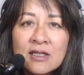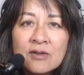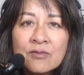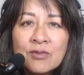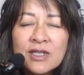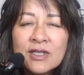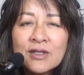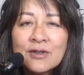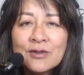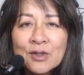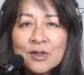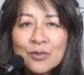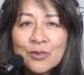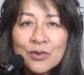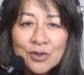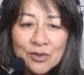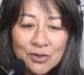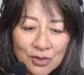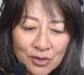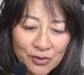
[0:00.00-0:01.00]
What else
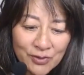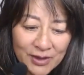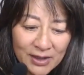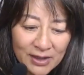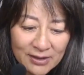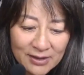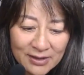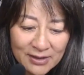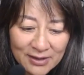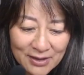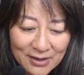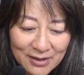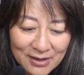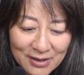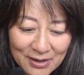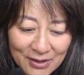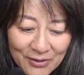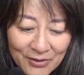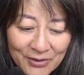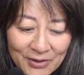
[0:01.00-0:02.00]
were you doing in this
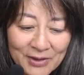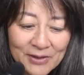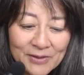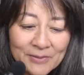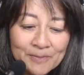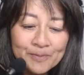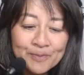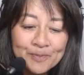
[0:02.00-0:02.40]
scenario? Well,